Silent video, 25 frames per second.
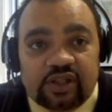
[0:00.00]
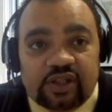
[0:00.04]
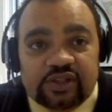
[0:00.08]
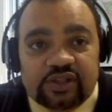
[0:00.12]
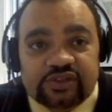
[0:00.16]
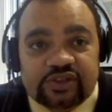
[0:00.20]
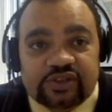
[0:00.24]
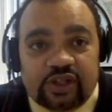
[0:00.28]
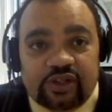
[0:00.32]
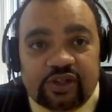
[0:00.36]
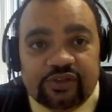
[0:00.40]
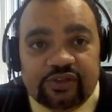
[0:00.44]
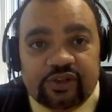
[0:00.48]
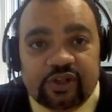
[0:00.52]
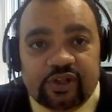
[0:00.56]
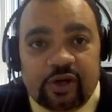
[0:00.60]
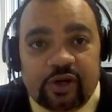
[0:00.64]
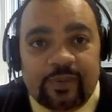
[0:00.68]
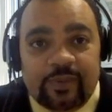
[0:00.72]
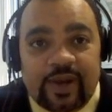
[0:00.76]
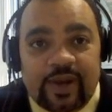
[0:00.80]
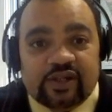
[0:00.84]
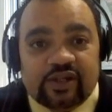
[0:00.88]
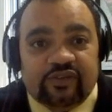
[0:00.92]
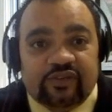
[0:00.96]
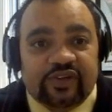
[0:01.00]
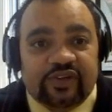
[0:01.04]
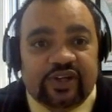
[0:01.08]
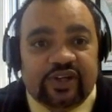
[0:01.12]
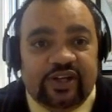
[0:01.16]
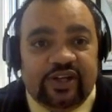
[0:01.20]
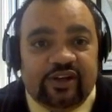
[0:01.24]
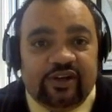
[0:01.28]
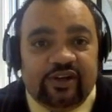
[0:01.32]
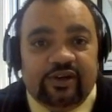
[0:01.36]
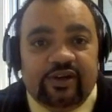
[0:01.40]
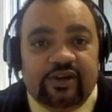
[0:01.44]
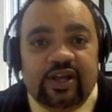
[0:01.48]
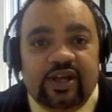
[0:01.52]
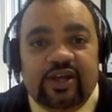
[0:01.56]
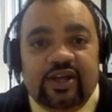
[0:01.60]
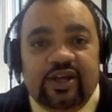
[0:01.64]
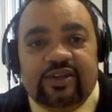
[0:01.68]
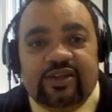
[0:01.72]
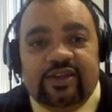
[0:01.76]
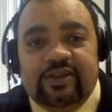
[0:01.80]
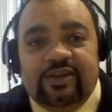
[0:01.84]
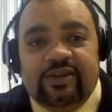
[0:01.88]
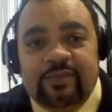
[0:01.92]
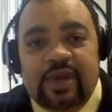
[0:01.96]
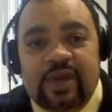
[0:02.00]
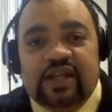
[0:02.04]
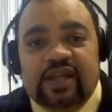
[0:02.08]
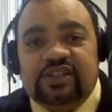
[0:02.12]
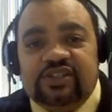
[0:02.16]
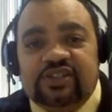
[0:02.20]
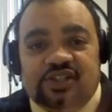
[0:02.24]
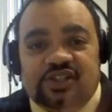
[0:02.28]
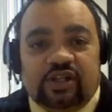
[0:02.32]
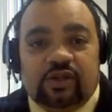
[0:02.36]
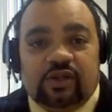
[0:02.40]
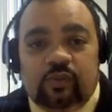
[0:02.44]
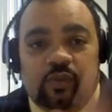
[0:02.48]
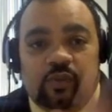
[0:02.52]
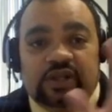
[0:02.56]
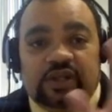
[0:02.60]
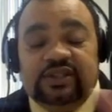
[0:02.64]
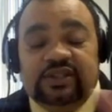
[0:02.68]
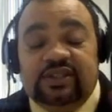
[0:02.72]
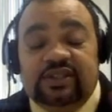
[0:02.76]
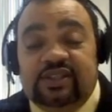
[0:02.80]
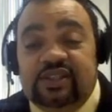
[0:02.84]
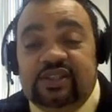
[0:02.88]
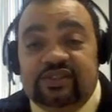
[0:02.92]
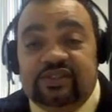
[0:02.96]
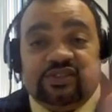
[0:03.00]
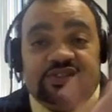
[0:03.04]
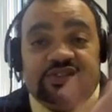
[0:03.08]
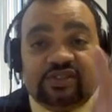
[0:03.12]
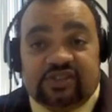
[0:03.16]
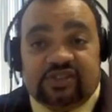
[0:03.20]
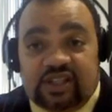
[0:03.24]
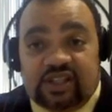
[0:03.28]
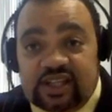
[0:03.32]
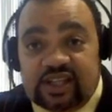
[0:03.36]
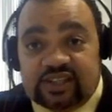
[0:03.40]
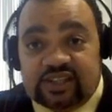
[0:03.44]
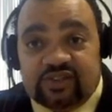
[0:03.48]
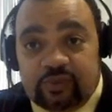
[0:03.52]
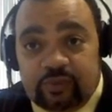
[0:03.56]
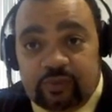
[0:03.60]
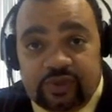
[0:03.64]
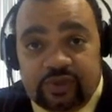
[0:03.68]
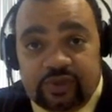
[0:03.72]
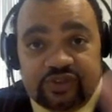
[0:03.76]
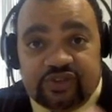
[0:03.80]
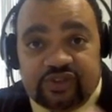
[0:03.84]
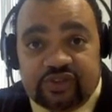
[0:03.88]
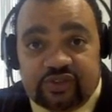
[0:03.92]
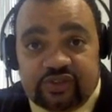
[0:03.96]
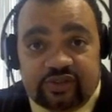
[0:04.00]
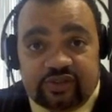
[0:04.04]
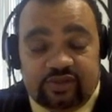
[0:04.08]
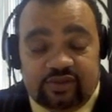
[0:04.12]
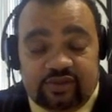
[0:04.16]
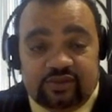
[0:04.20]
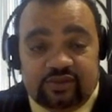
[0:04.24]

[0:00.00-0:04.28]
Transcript: So you go back over here, you make sure one of these are selected, which